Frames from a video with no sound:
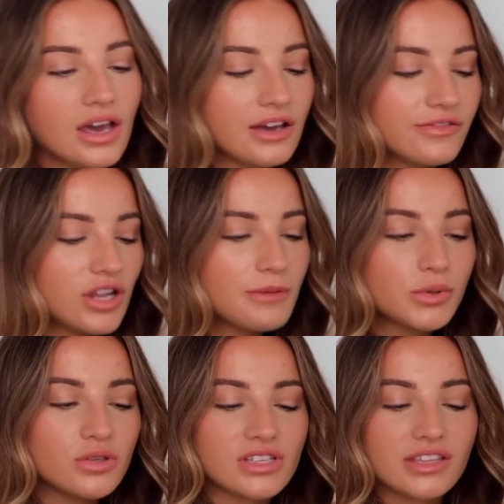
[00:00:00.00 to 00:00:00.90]
I feel like
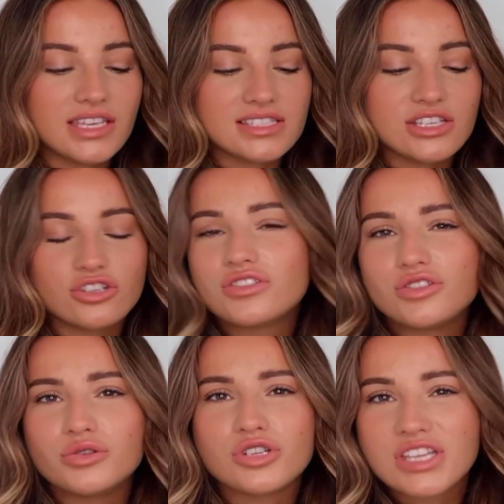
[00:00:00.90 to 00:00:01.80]
boots like this, they just
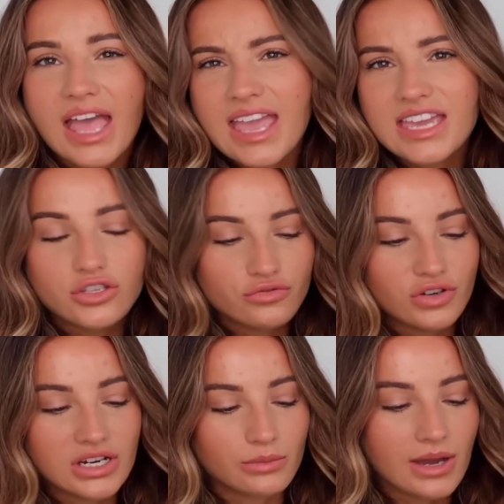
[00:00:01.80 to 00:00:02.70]
do just age
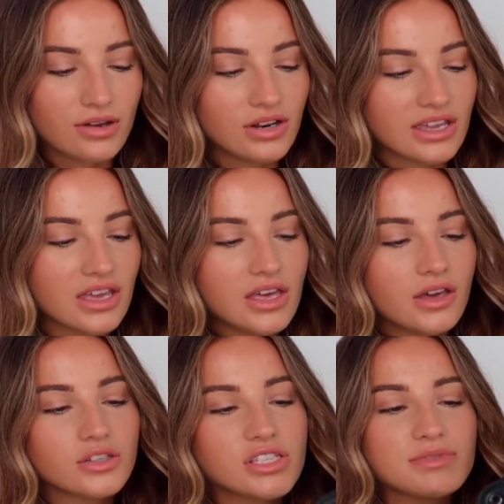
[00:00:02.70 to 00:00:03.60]
really well. Like,
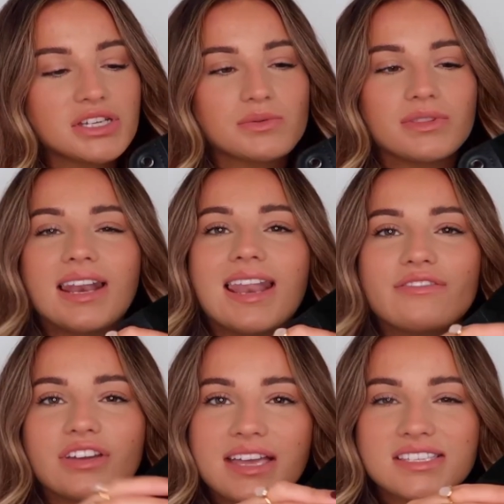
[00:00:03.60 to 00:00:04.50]
sometimes when the
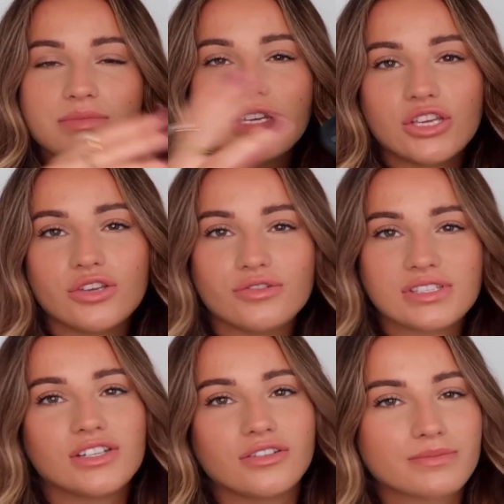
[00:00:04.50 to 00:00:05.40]
leather gets a bit
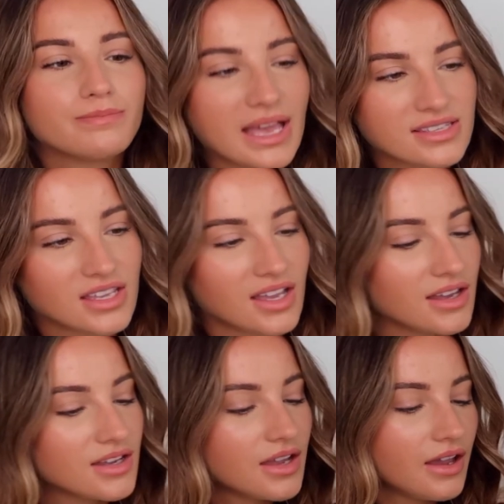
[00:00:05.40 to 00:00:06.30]
used, it looks
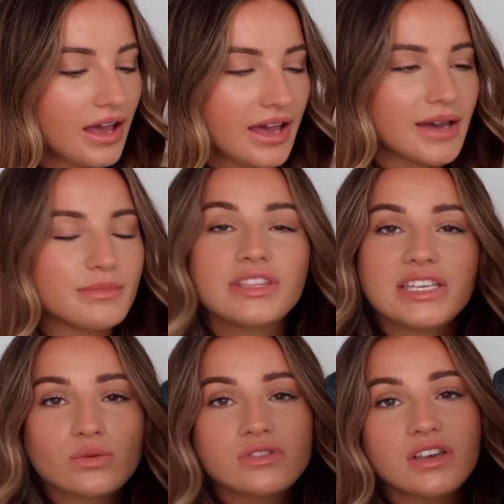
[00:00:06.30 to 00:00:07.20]
better.
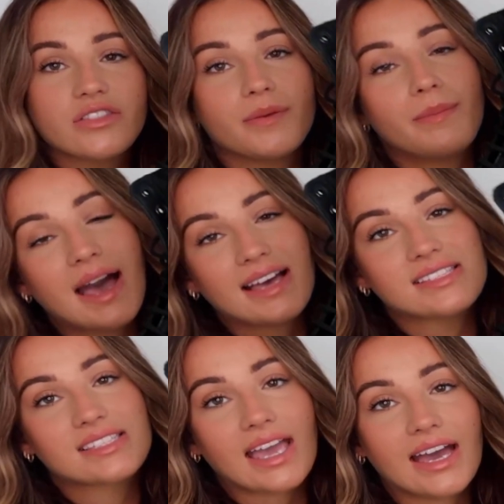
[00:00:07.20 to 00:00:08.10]
These ones are the
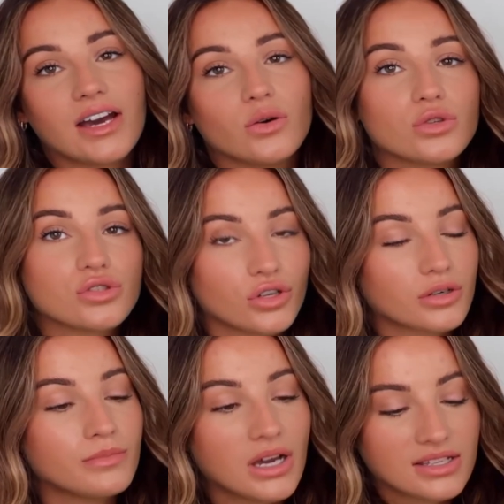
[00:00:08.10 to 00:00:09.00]
Pascal
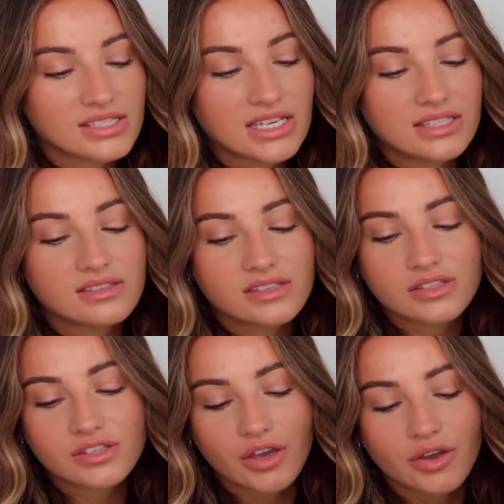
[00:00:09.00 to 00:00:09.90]
Doc Martens.
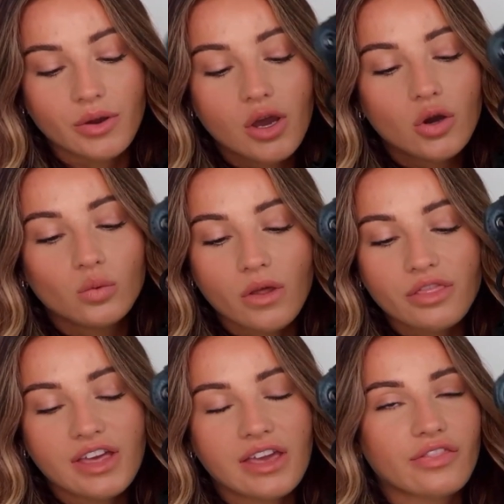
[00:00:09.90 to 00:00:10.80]
So
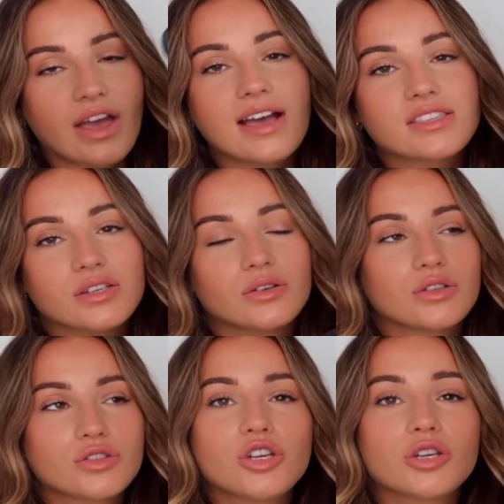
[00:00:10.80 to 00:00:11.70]
one thing that
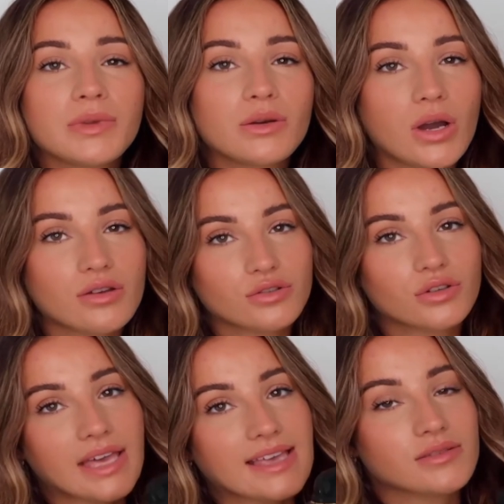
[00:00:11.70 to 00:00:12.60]
took me a while to
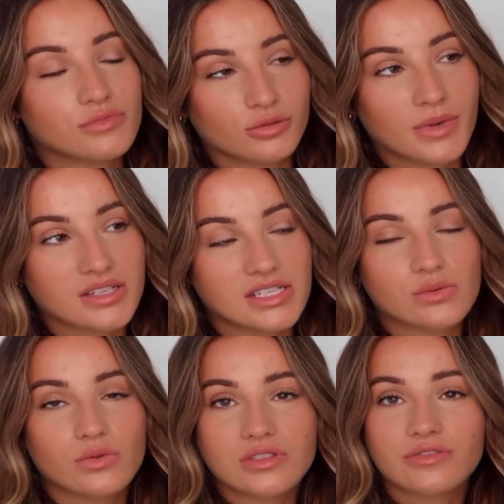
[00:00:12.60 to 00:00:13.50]
get some Doc
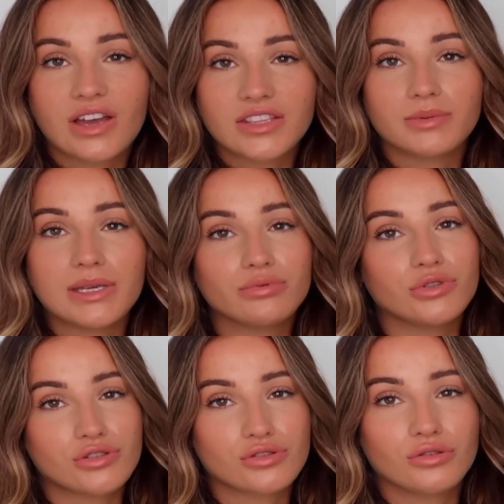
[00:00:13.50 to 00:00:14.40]
Martens was the fact that people
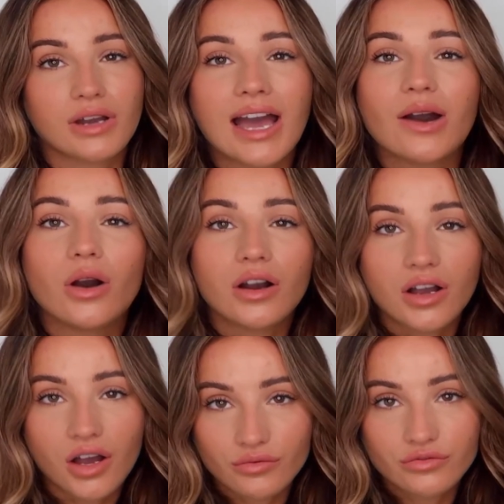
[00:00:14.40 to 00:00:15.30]
used to talk how
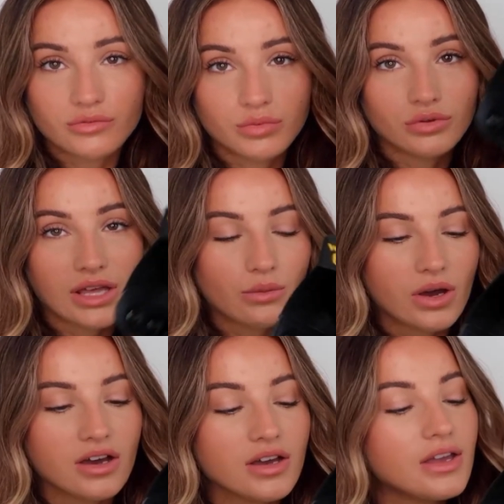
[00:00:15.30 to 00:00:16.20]
uncomfortable they
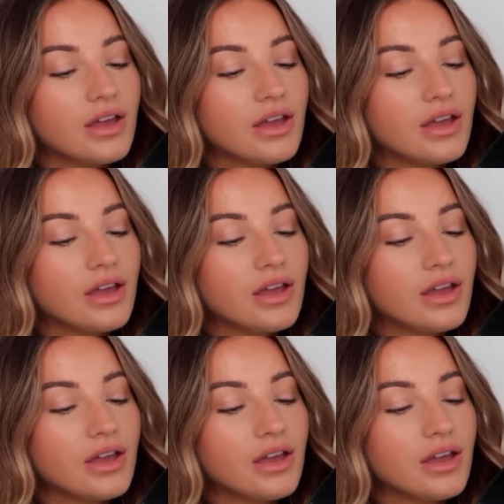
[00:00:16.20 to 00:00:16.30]
were.